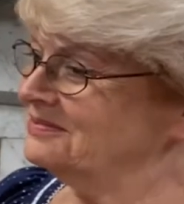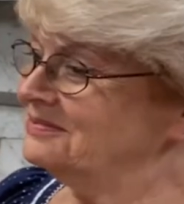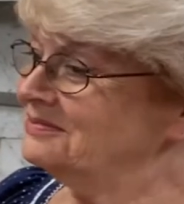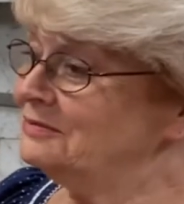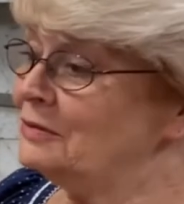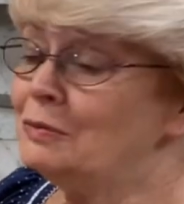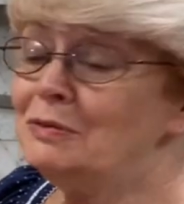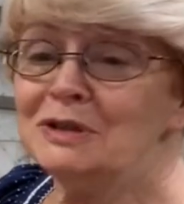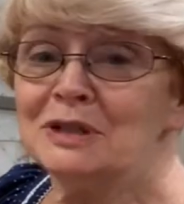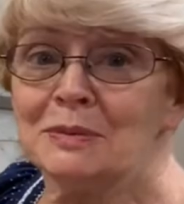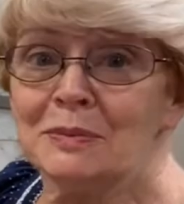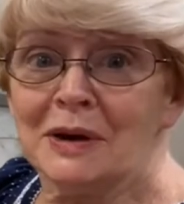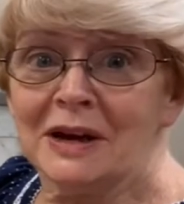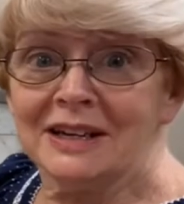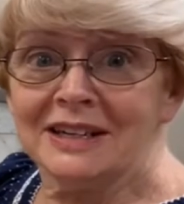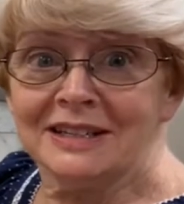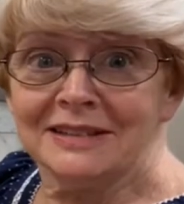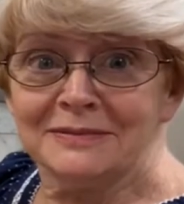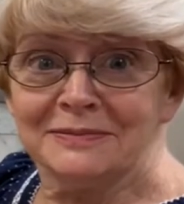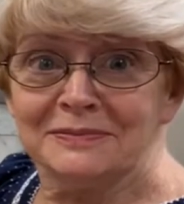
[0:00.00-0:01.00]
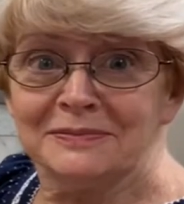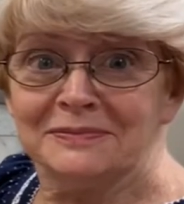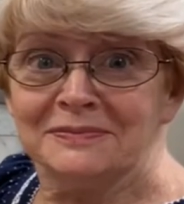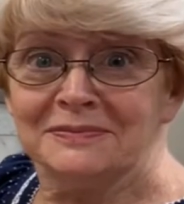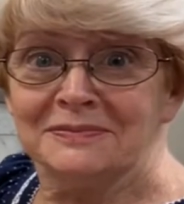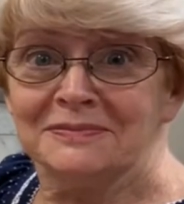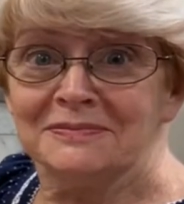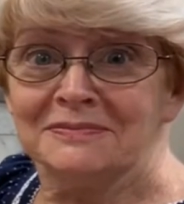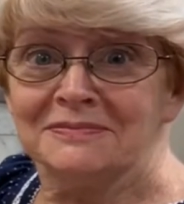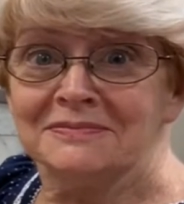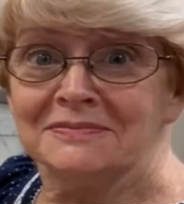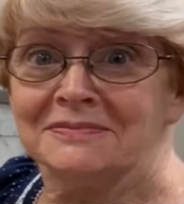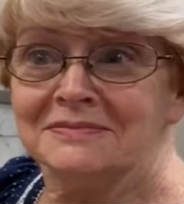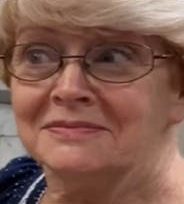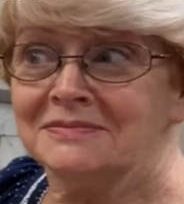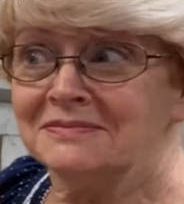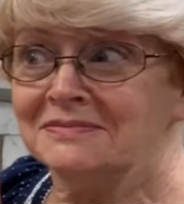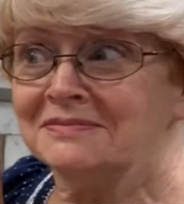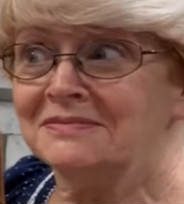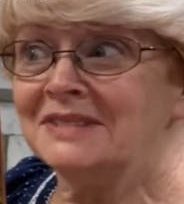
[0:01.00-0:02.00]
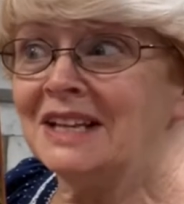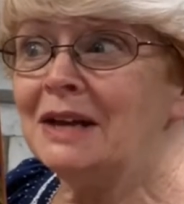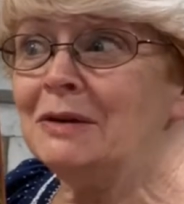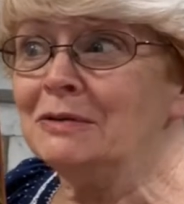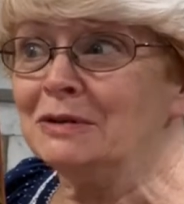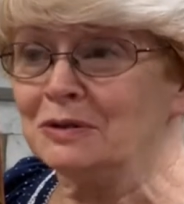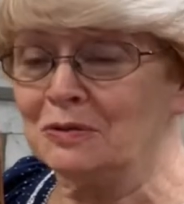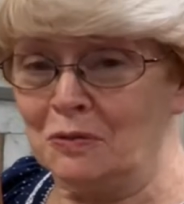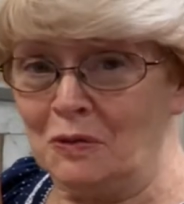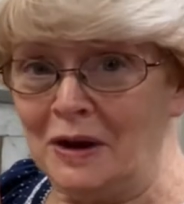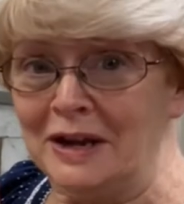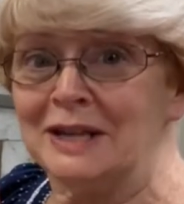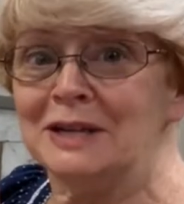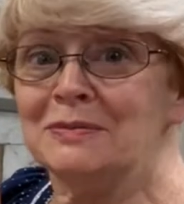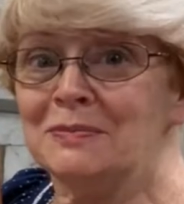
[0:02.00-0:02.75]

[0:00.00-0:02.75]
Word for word: What was the bucket? It was white